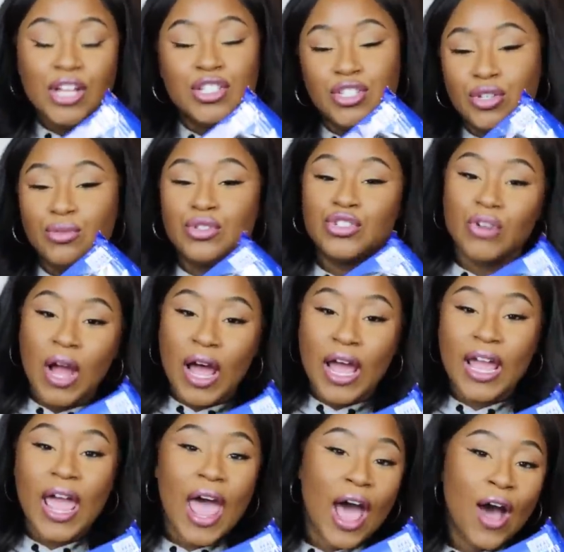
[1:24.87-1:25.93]
to
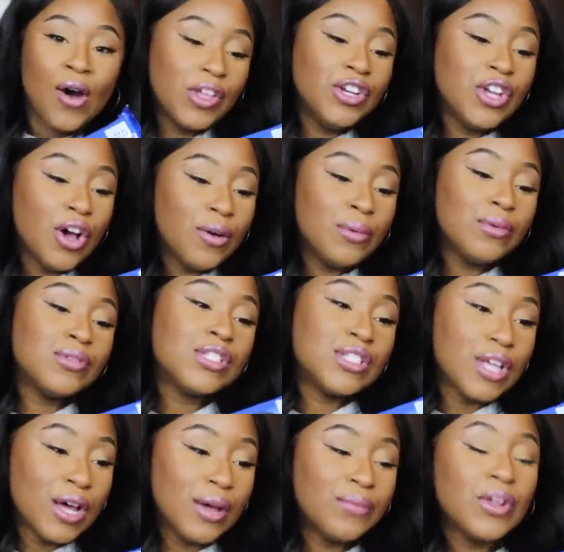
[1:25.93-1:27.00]
try out the double
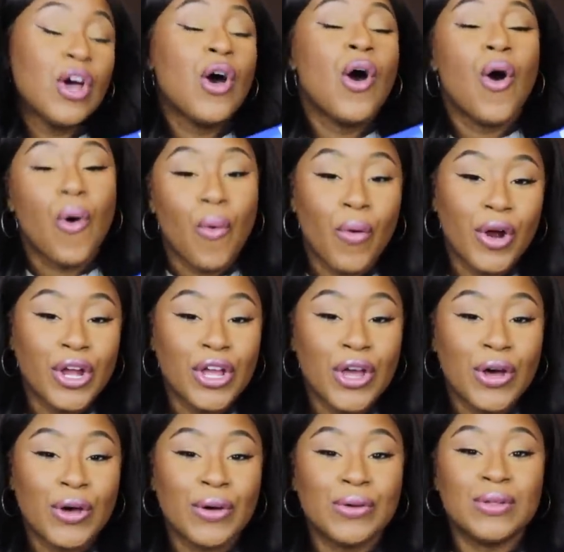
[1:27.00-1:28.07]
stuffed
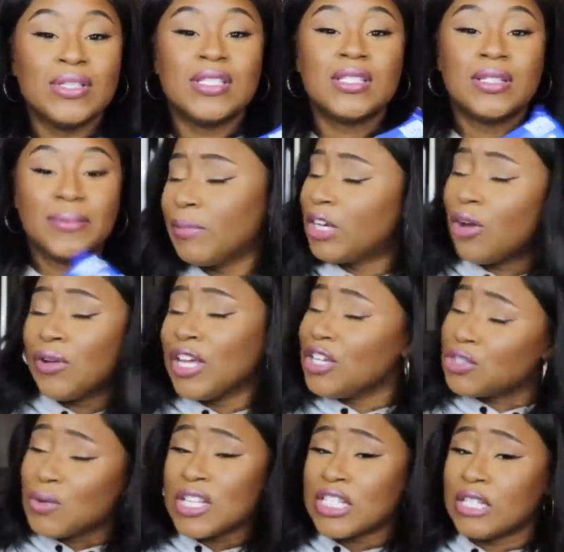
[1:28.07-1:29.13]
Oreos. But don't get
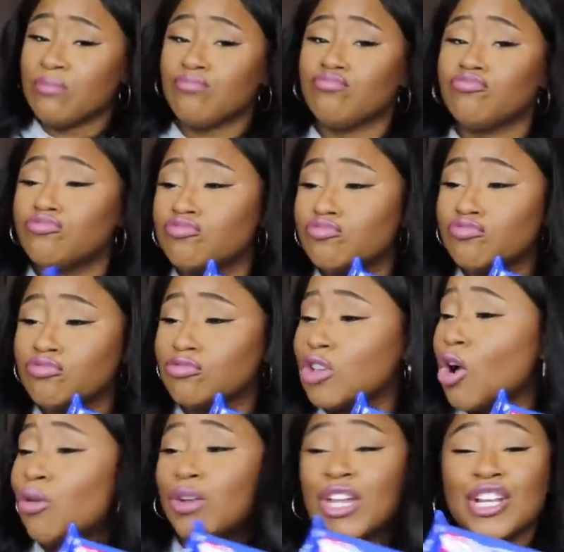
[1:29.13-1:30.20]
it twisted.
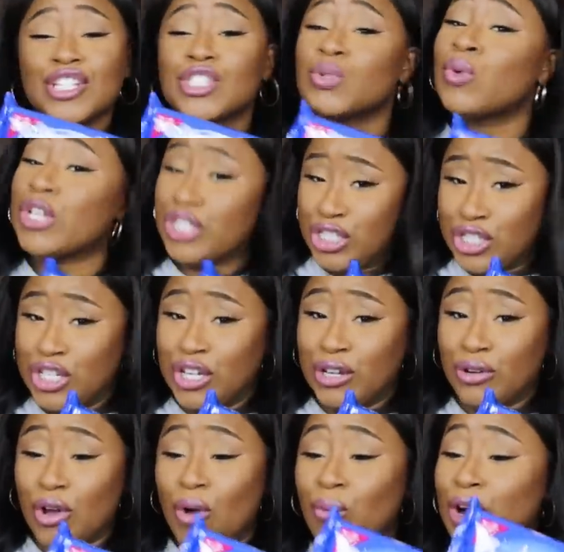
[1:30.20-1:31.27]
Don't get it
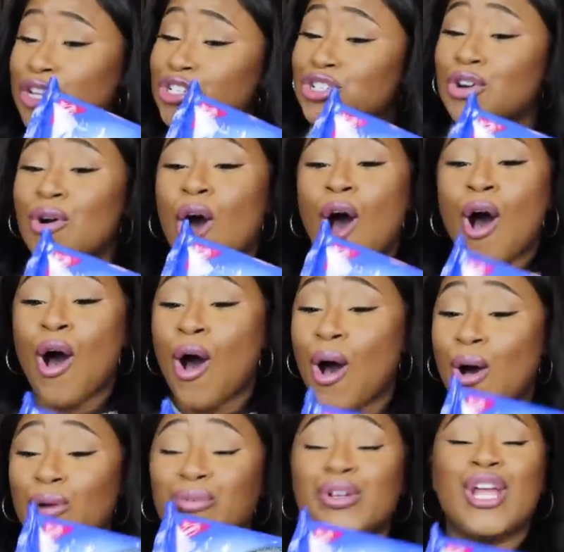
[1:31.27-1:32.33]
twisted. Original
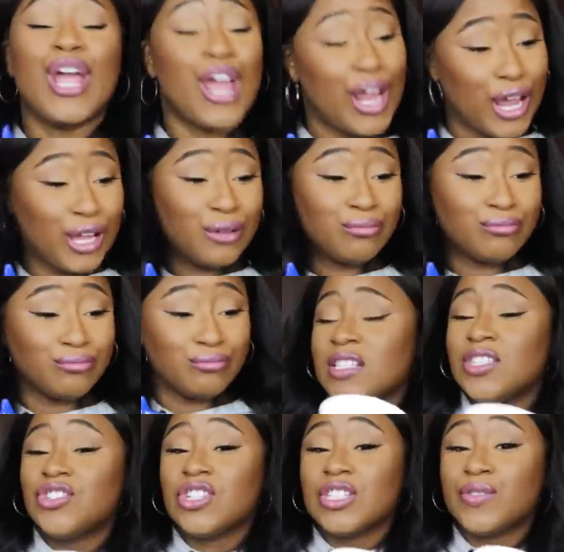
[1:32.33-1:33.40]
all day.
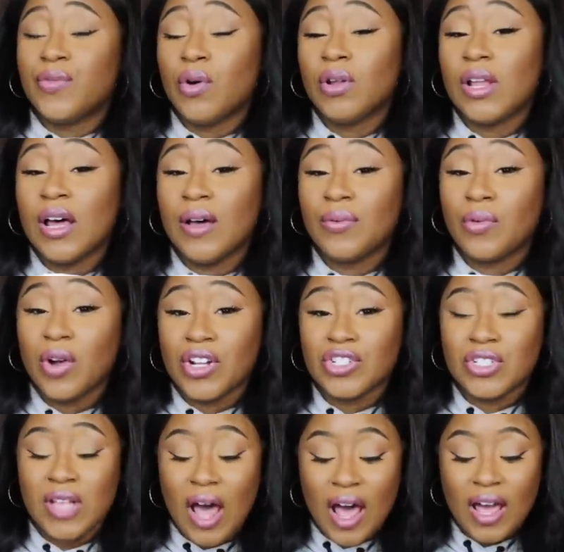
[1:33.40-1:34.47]
This is just full of
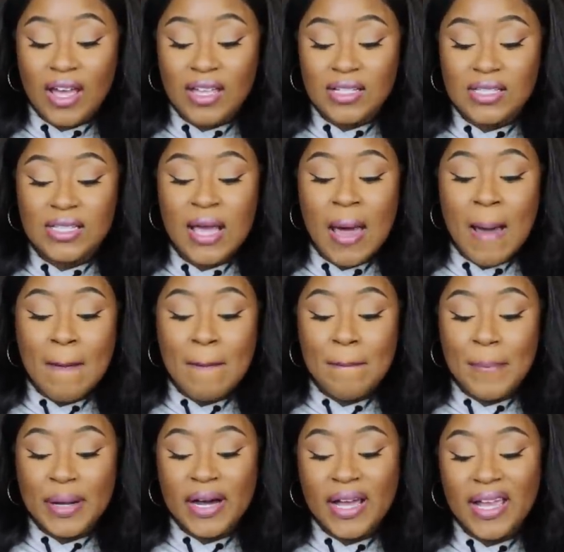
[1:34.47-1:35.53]
crushed ice,
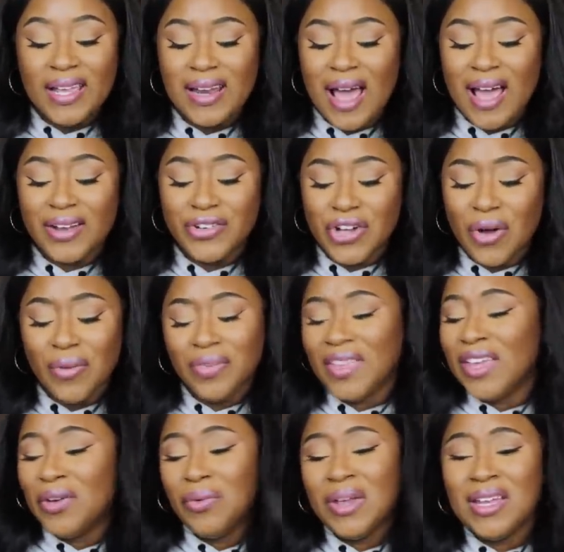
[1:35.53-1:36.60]
but I don't
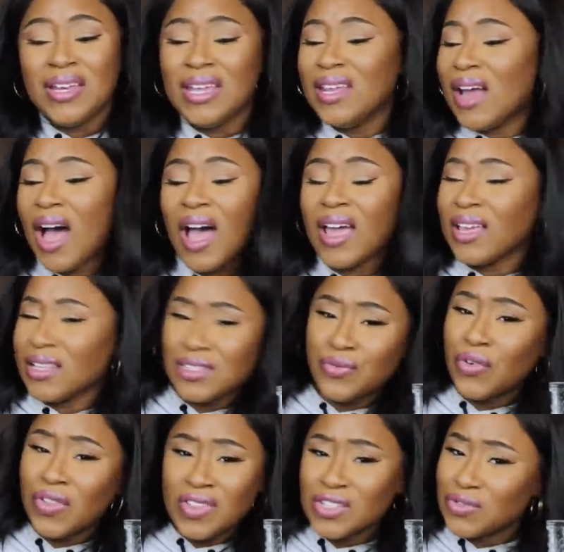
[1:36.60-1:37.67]
think we need ice
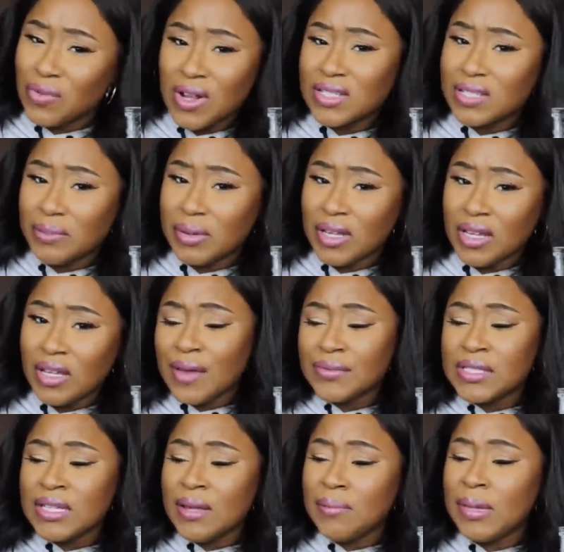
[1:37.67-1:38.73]
for this recipe. I've
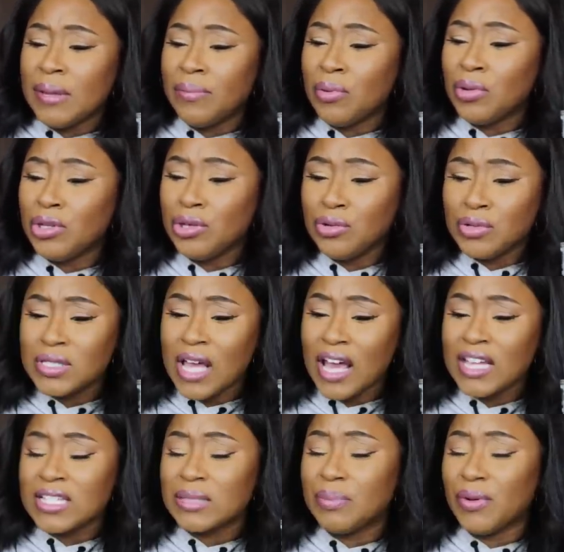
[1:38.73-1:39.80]
seen people use
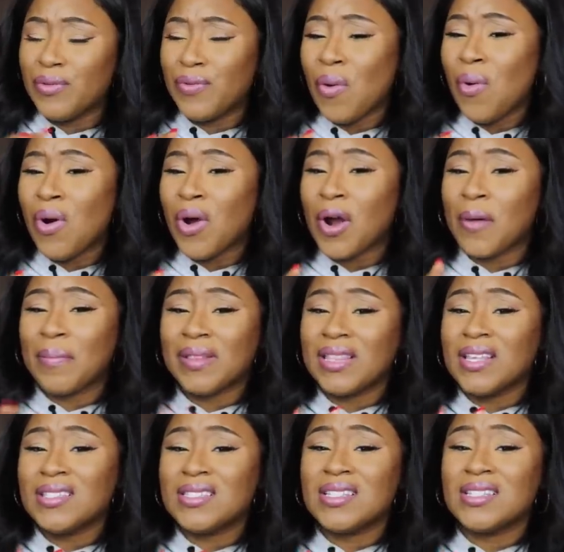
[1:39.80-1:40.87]
ice before, but
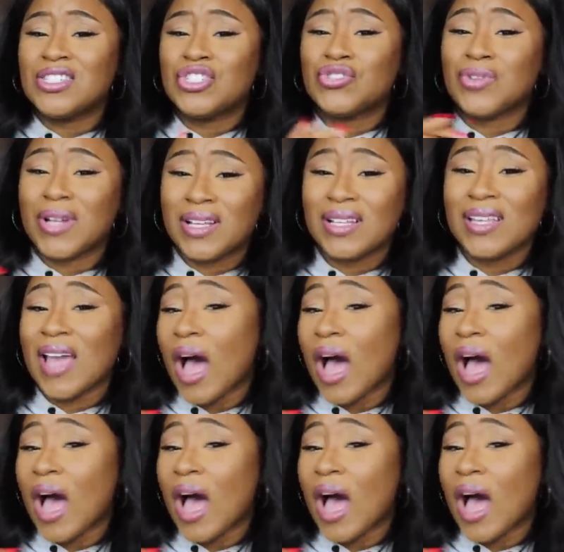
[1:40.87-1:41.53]
this is strictly